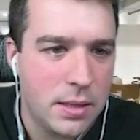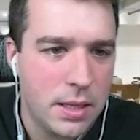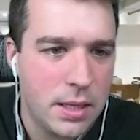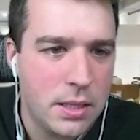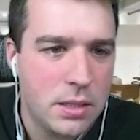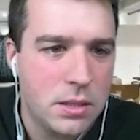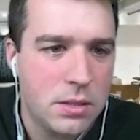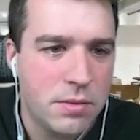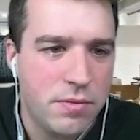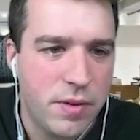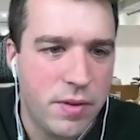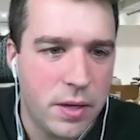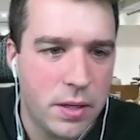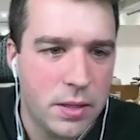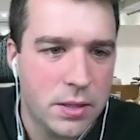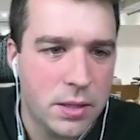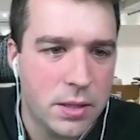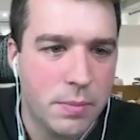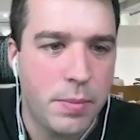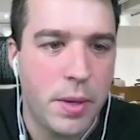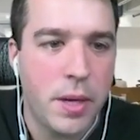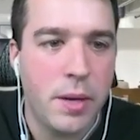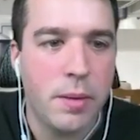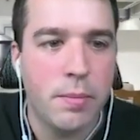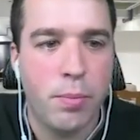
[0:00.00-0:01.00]
these fields
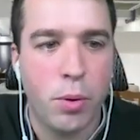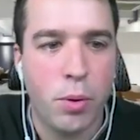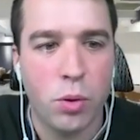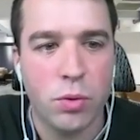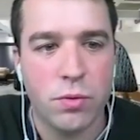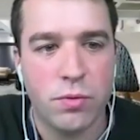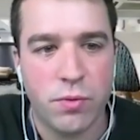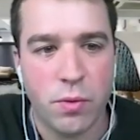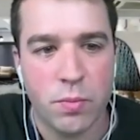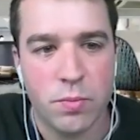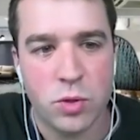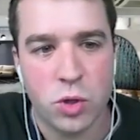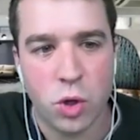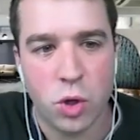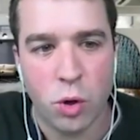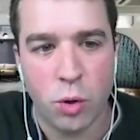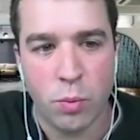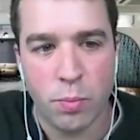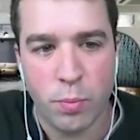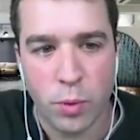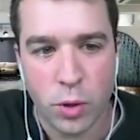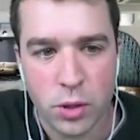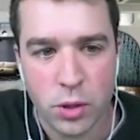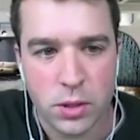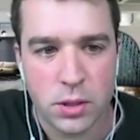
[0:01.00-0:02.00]
are being pulled from
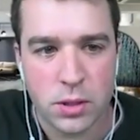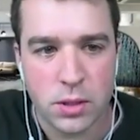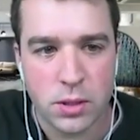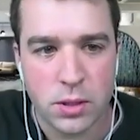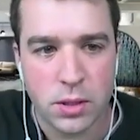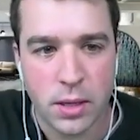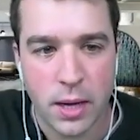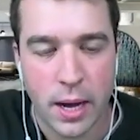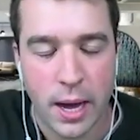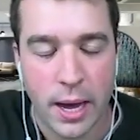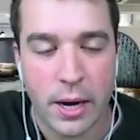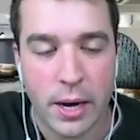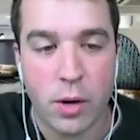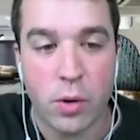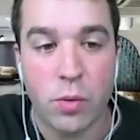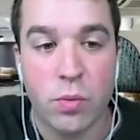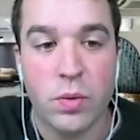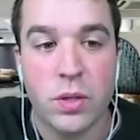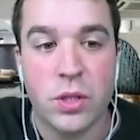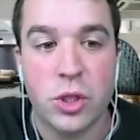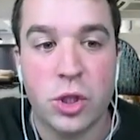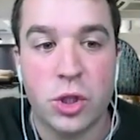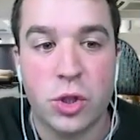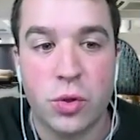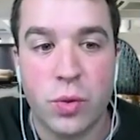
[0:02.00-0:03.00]
Zoho Books and are
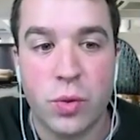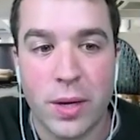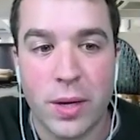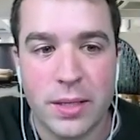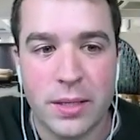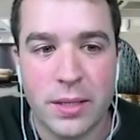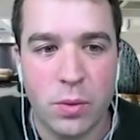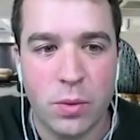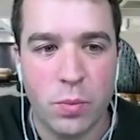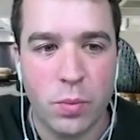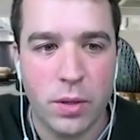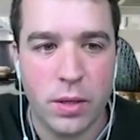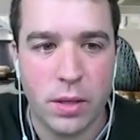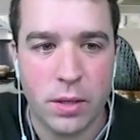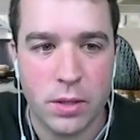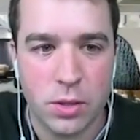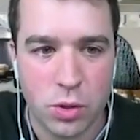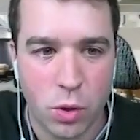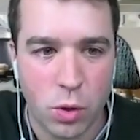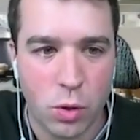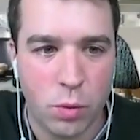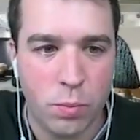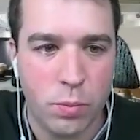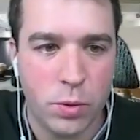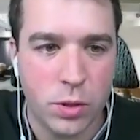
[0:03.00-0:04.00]
restricted within
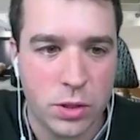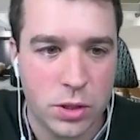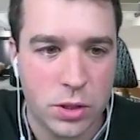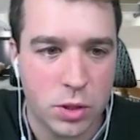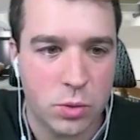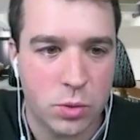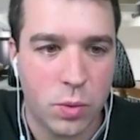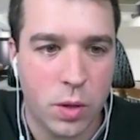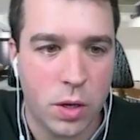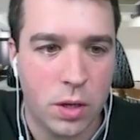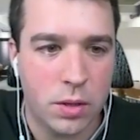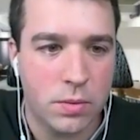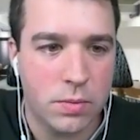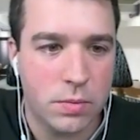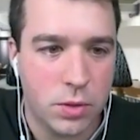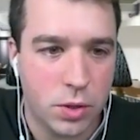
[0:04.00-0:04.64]
Zoho Books as well.